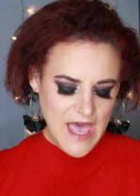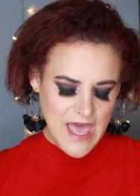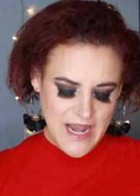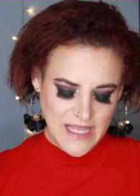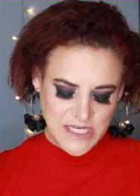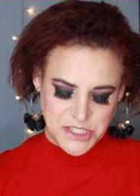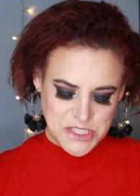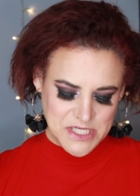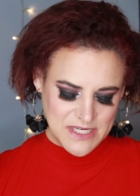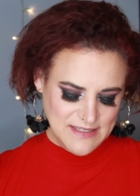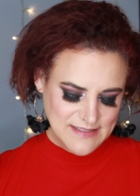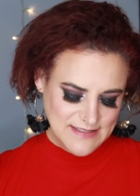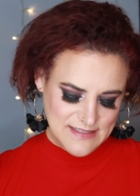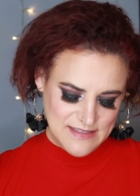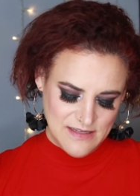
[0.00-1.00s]
And I
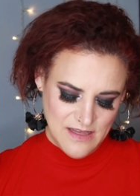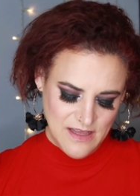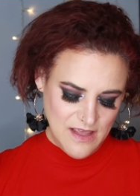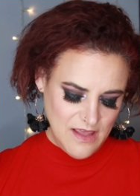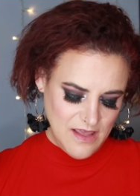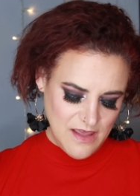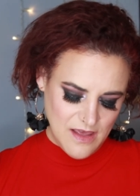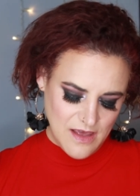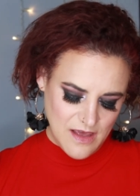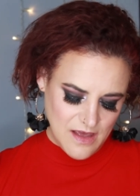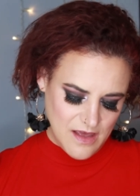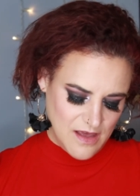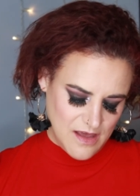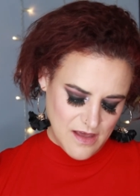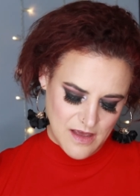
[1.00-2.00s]
just,
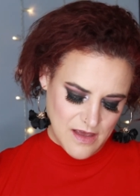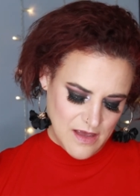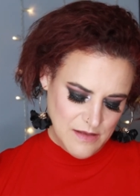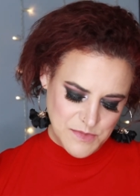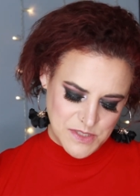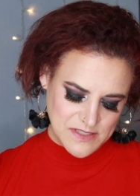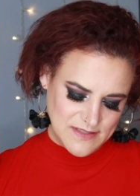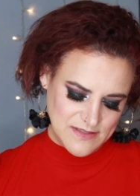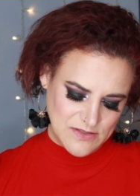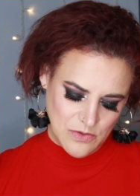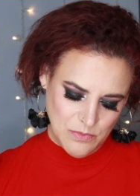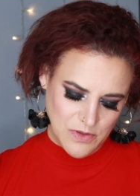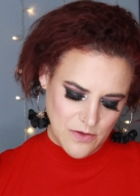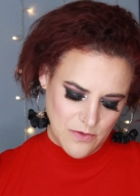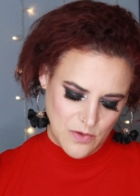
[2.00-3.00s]
I'm just so
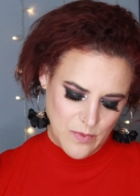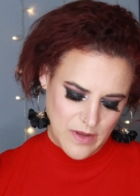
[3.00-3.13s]
blown